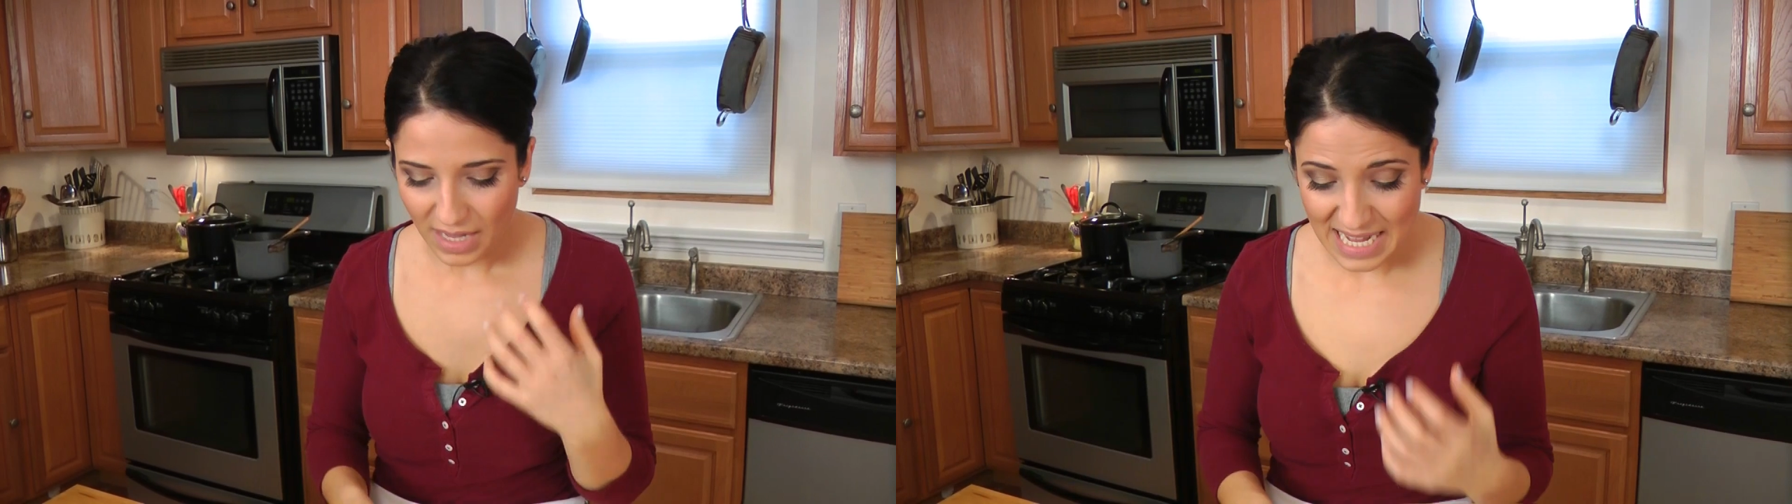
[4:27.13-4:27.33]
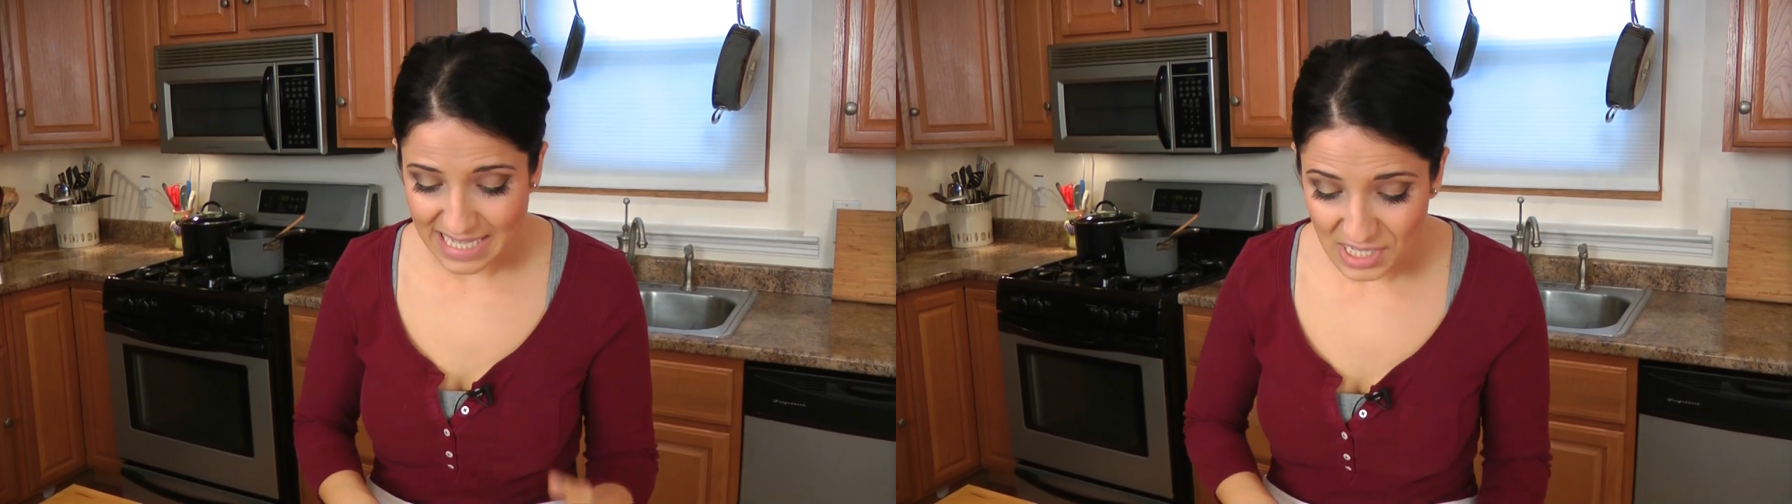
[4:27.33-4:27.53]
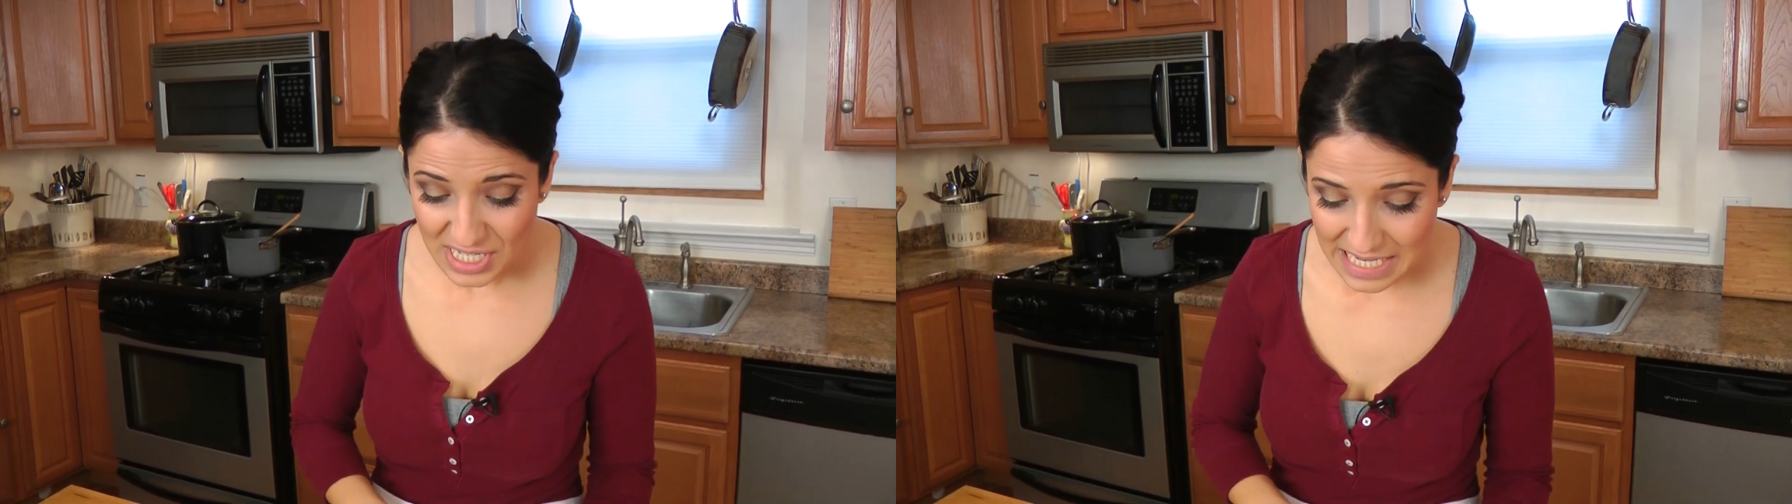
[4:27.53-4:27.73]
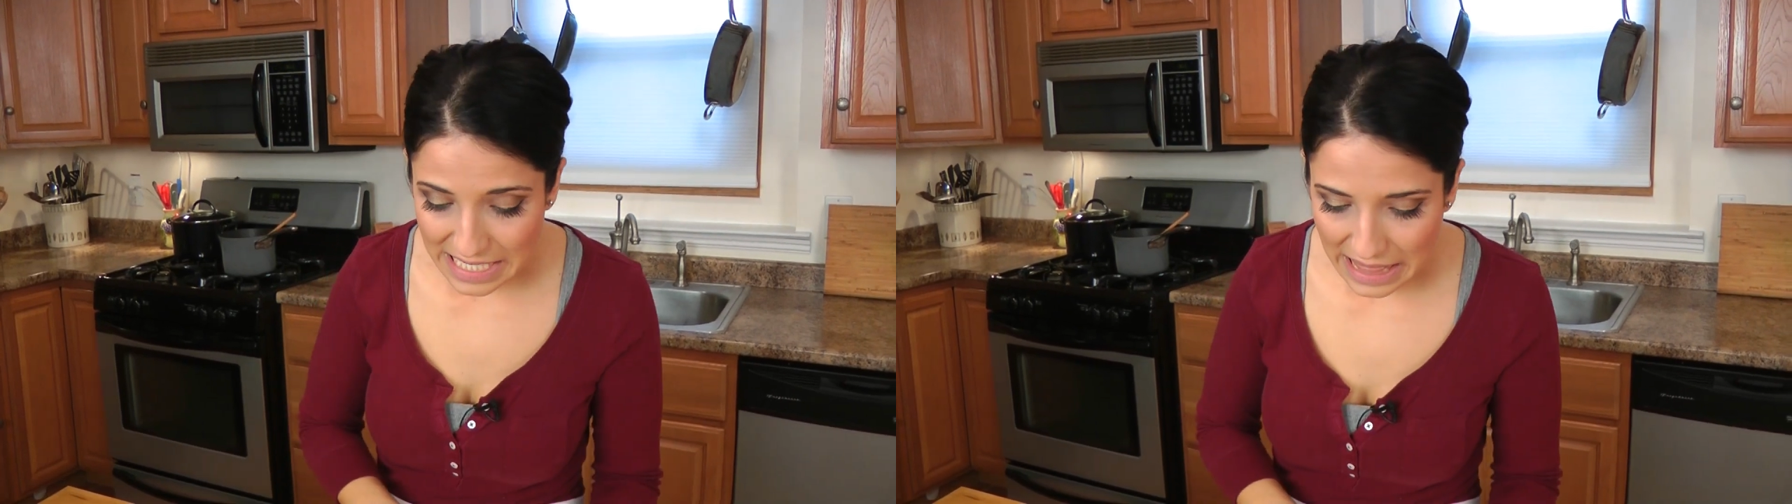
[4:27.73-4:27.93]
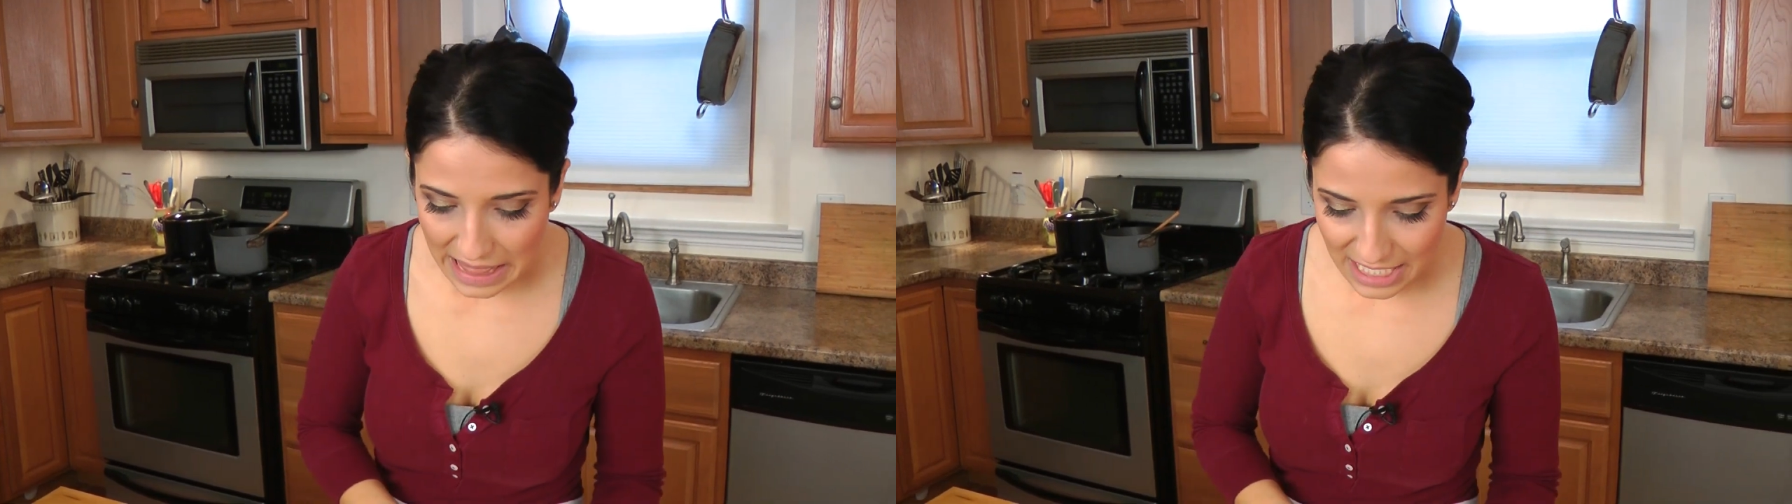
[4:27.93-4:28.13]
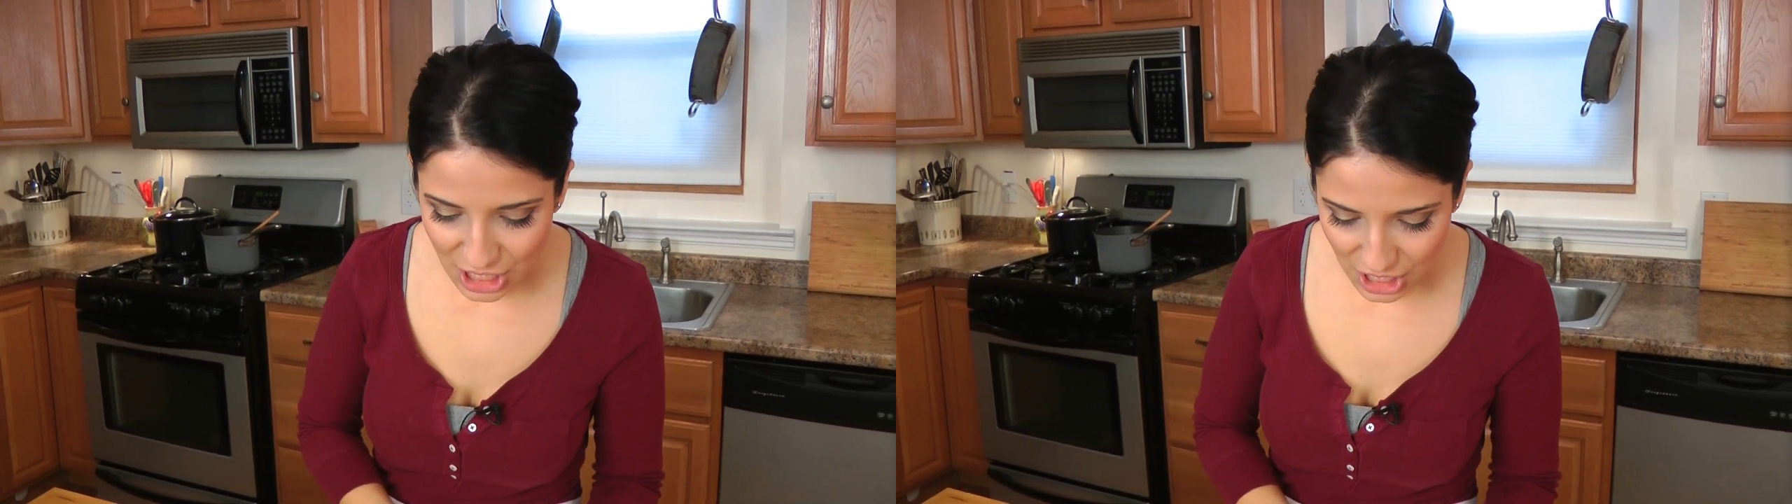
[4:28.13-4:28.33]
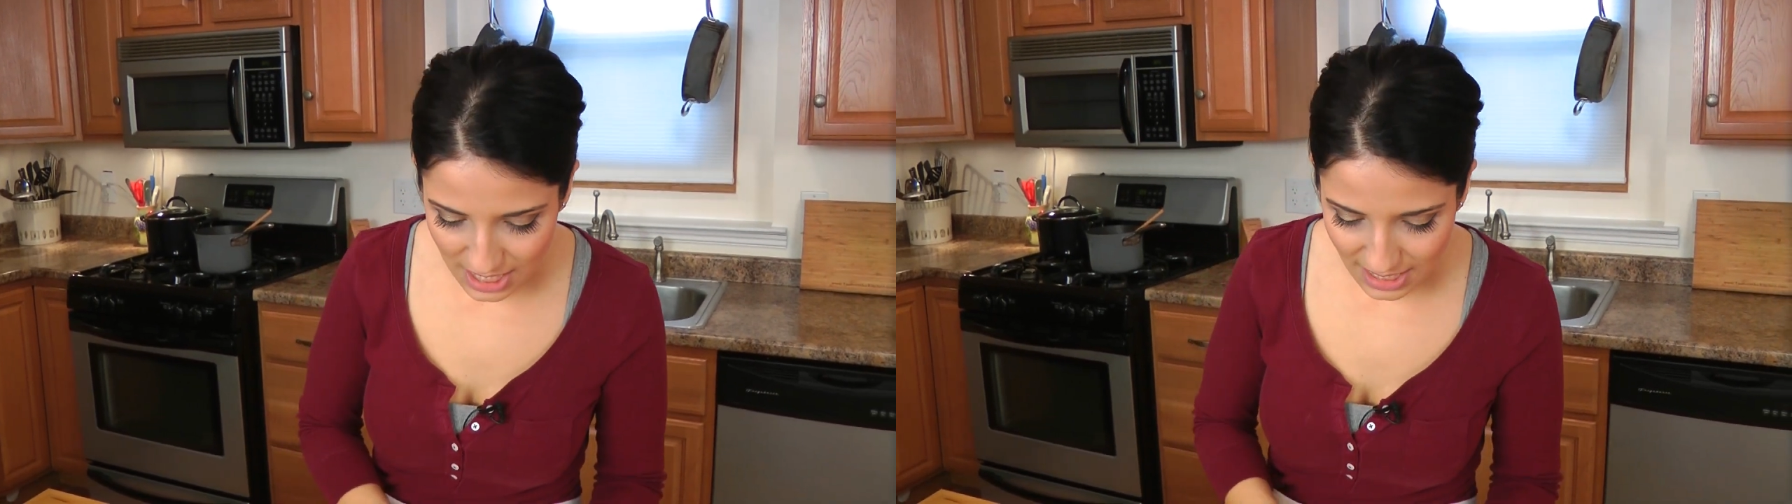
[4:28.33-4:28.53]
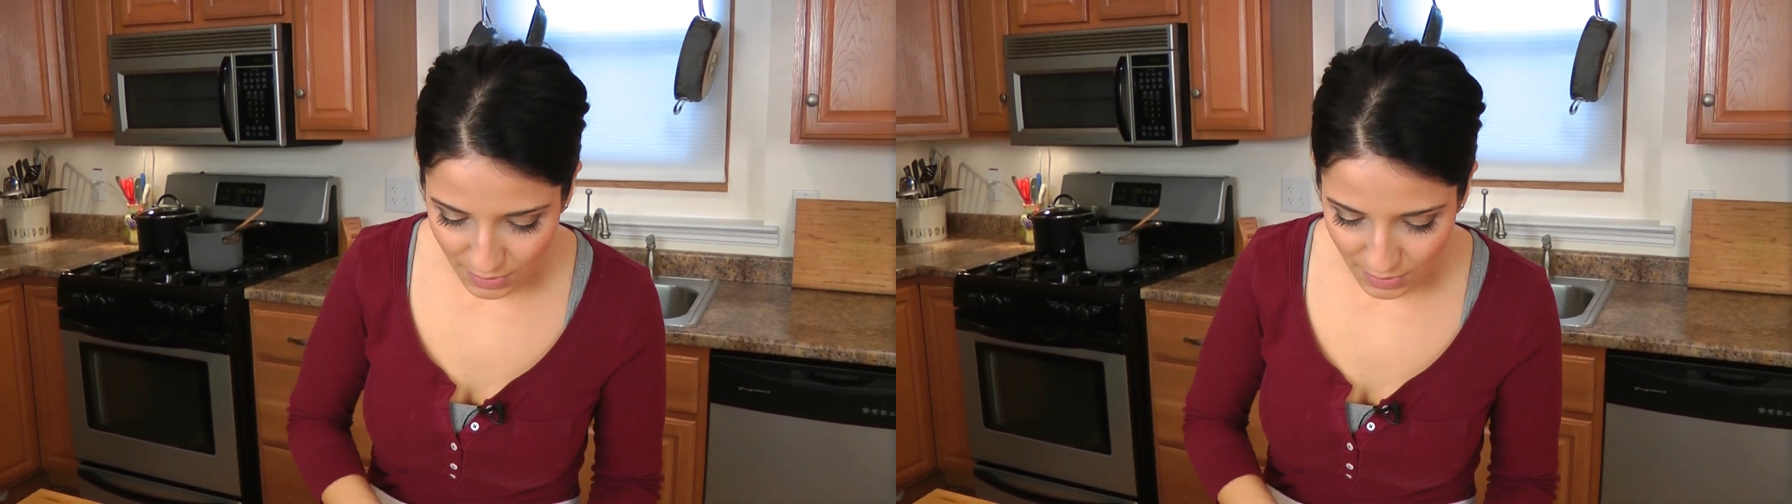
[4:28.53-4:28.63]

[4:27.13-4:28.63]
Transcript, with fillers: It's delicious.